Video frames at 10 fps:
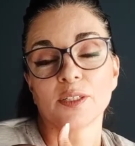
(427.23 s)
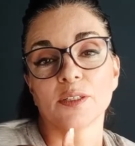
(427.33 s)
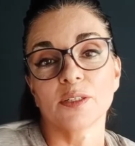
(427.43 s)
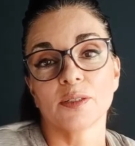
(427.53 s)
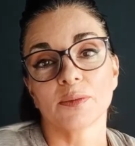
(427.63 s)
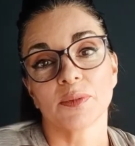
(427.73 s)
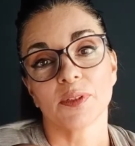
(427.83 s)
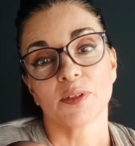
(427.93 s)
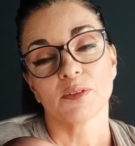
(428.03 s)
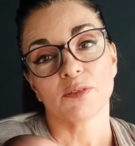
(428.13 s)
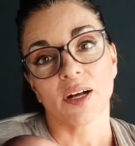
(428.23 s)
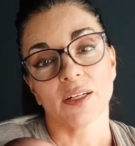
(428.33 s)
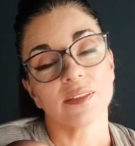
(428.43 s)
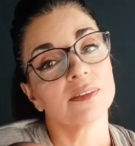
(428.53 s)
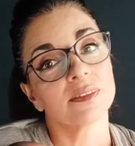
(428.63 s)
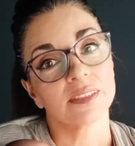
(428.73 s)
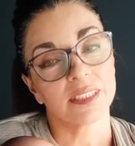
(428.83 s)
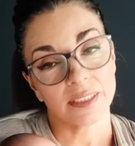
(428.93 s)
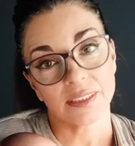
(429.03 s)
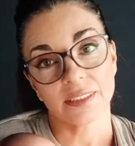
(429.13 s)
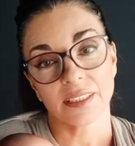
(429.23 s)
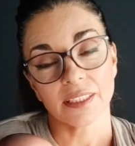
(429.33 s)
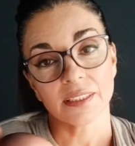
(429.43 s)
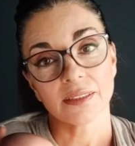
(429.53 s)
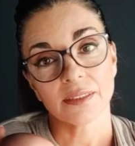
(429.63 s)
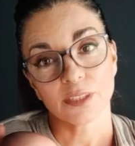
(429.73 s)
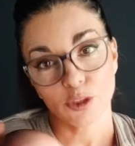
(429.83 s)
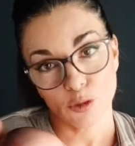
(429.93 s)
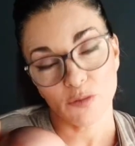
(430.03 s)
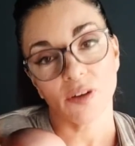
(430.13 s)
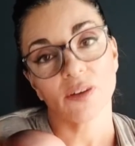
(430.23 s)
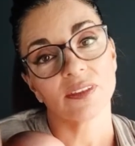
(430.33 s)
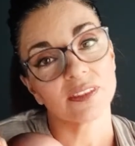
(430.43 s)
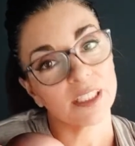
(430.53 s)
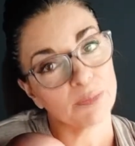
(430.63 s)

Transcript: I really need to offer the support with my hand.